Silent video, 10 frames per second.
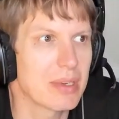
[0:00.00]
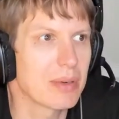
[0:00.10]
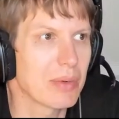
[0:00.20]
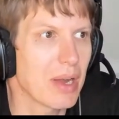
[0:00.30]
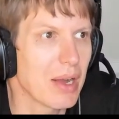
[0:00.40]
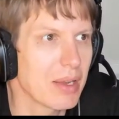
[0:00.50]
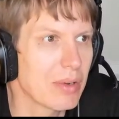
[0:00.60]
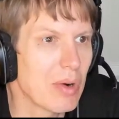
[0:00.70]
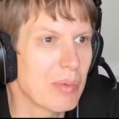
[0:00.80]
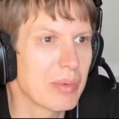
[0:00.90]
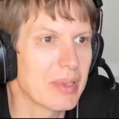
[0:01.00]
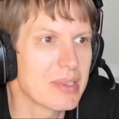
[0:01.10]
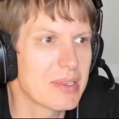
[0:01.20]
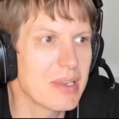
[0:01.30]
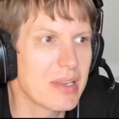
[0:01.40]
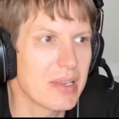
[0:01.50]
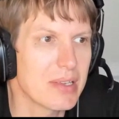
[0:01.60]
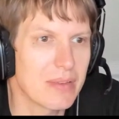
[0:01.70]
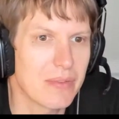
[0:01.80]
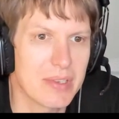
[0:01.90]
what I commonly see
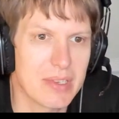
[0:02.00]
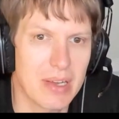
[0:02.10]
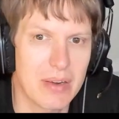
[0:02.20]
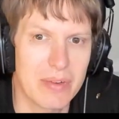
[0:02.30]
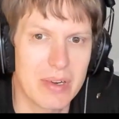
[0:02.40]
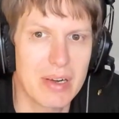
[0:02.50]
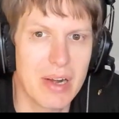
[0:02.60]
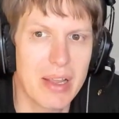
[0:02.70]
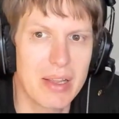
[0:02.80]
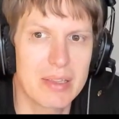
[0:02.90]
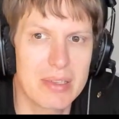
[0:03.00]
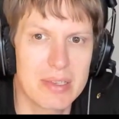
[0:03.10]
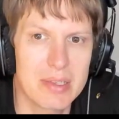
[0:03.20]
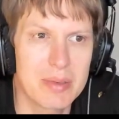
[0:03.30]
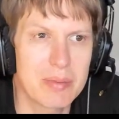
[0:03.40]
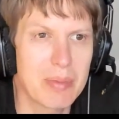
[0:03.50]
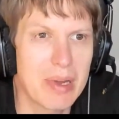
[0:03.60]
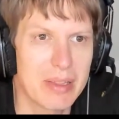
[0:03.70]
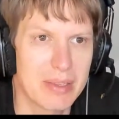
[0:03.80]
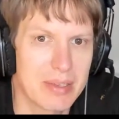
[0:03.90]
is this kind of a great
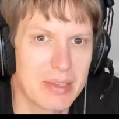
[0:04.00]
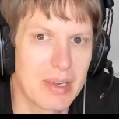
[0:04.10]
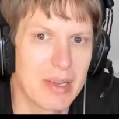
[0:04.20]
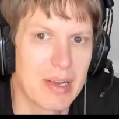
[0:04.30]
split